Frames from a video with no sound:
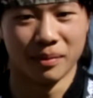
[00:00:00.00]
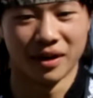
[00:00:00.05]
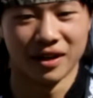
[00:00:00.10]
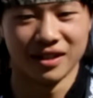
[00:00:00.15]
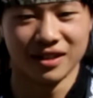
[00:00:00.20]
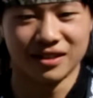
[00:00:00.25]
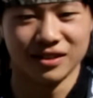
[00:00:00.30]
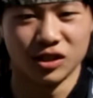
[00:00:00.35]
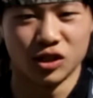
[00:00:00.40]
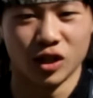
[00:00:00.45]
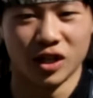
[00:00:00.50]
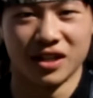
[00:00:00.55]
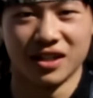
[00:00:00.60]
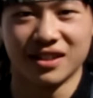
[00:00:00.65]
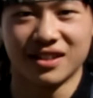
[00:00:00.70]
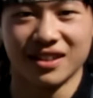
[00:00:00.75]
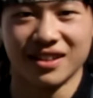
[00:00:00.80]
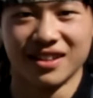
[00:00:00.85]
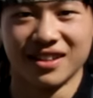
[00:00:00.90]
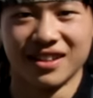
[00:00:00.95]
Mike, and Jake,
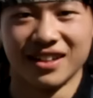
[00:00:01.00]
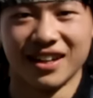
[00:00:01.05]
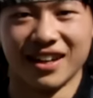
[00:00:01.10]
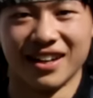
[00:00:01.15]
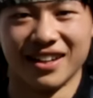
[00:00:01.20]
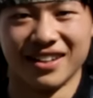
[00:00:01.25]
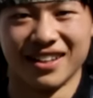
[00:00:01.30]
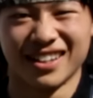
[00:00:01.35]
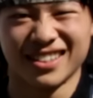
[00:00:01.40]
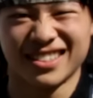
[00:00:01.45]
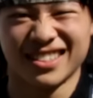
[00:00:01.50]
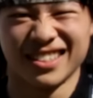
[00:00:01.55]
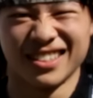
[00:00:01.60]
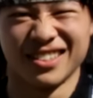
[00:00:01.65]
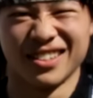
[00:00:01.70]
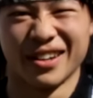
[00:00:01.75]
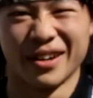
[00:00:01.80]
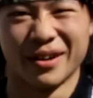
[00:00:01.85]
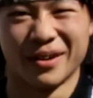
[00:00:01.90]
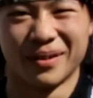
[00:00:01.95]
and next thing
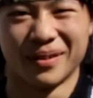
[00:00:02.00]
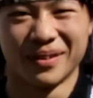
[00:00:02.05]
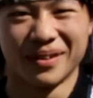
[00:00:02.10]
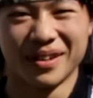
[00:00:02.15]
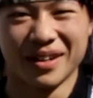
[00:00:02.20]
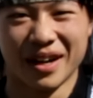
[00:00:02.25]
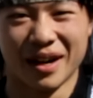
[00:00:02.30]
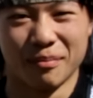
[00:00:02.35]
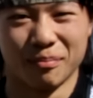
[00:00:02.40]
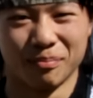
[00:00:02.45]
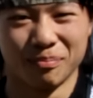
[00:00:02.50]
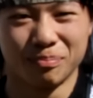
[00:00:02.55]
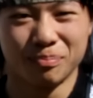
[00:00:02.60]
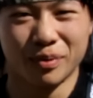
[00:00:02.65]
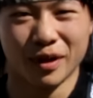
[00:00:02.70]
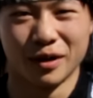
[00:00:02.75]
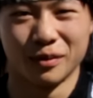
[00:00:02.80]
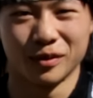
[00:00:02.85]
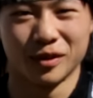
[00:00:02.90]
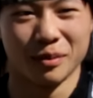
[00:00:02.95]
you know, I'm
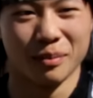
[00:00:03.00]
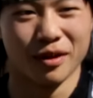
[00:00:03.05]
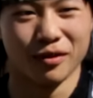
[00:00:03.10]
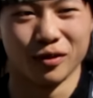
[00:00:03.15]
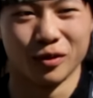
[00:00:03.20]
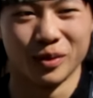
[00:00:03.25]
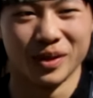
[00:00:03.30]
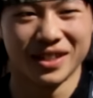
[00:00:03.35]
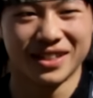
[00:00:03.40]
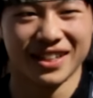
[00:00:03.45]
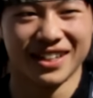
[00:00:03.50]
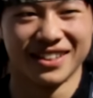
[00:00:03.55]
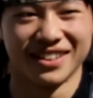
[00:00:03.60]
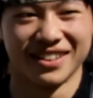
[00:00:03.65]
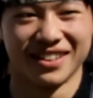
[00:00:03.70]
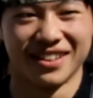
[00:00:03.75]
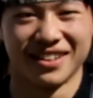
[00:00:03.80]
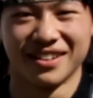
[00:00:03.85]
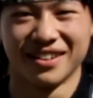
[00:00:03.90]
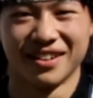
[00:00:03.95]
playing with them every weekend,
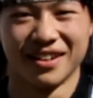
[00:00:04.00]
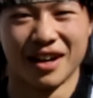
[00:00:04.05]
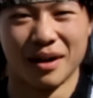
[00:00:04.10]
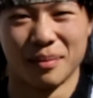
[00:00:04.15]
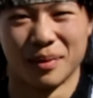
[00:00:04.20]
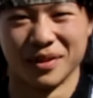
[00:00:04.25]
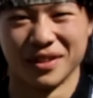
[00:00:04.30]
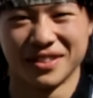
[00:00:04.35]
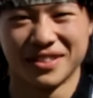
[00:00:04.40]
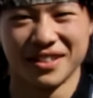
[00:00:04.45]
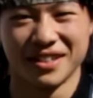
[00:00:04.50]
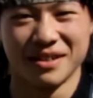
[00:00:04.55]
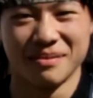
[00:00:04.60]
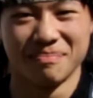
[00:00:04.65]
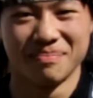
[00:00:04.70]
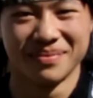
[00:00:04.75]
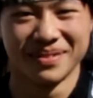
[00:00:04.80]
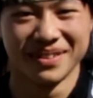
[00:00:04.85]
and then I'm on the team.